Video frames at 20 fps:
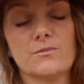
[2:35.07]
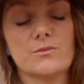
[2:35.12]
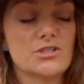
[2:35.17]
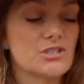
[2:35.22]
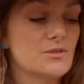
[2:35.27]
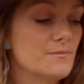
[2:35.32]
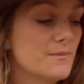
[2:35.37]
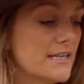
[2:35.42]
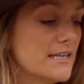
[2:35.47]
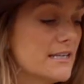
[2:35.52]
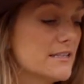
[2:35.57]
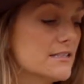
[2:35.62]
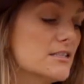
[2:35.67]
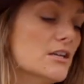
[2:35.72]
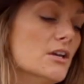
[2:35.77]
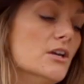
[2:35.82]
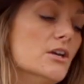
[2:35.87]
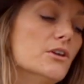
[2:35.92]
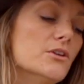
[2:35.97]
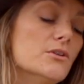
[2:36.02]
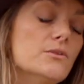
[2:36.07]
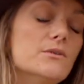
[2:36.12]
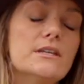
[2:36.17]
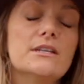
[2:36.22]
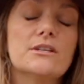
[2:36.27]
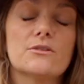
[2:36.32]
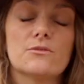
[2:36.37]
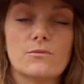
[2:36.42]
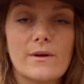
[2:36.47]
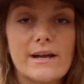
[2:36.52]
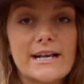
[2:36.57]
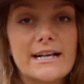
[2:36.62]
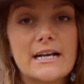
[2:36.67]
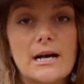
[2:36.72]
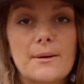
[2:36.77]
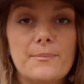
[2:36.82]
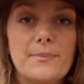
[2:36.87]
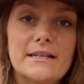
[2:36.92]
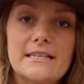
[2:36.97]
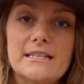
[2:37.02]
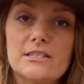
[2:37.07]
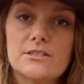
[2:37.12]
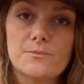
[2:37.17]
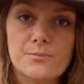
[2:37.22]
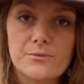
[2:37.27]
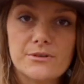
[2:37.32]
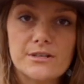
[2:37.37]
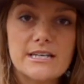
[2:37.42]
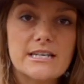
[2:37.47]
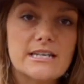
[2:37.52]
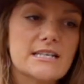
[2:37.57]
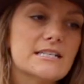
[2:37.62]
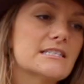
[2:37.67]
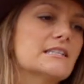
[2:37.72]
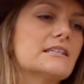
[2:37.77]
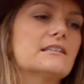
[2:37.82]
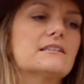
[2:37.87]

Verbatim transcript: which means you need to rake up any debris,